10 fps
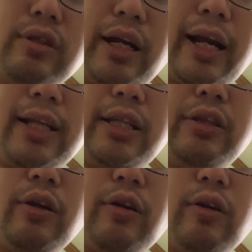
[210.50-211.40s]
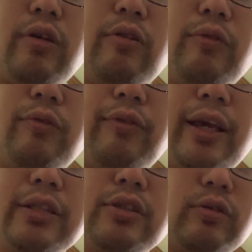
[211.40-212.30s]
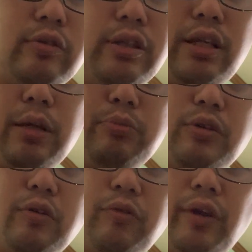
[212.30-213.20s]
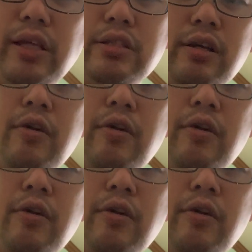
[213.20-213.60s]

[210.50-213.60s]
directly to your face so it keeps your face